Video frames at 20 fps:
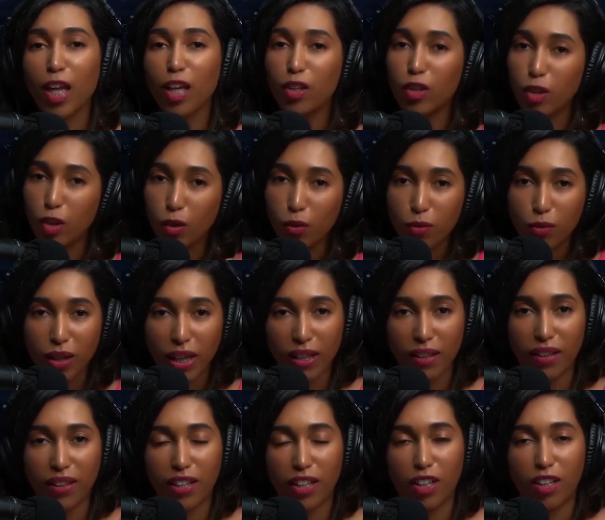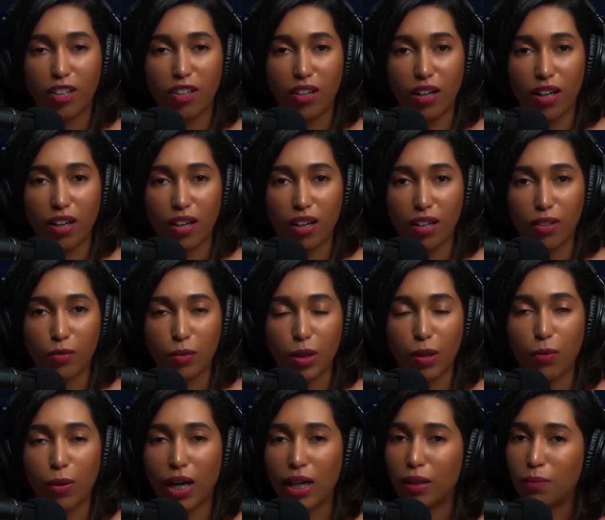you read their
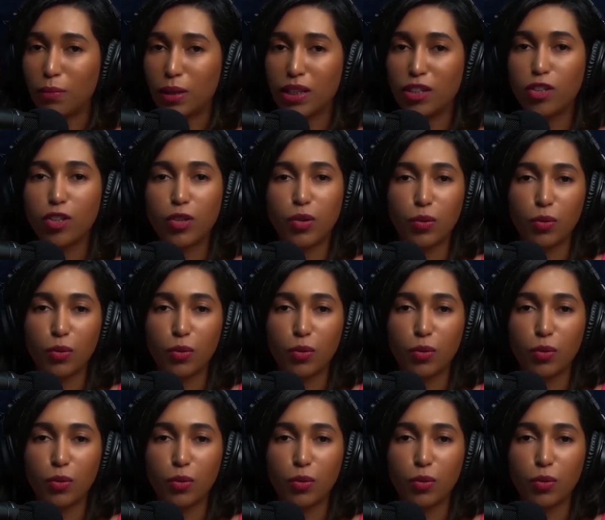requirements,